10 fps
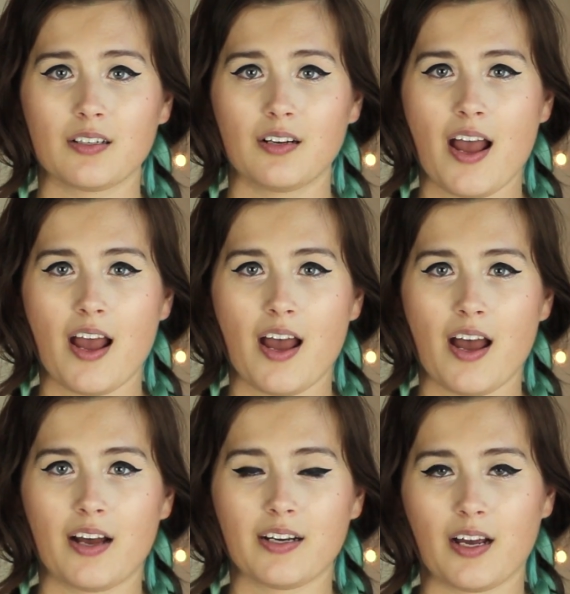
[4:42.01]

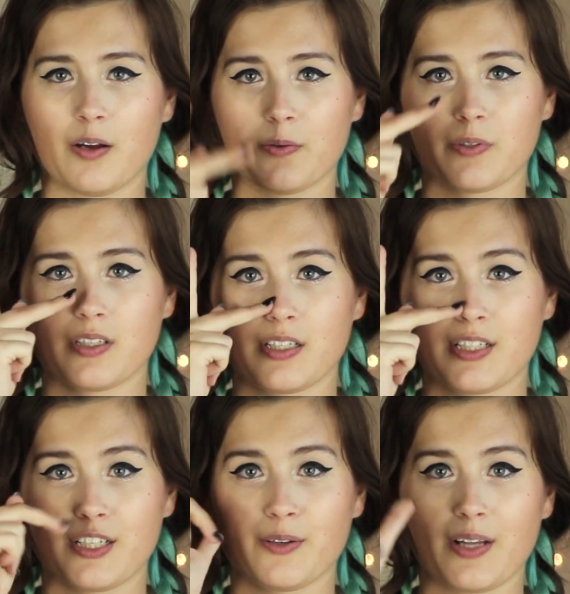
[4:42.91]
and I will
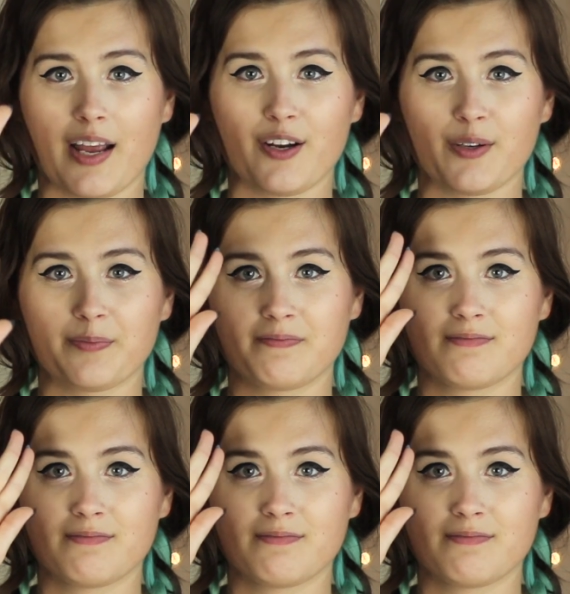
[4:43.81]
see you later.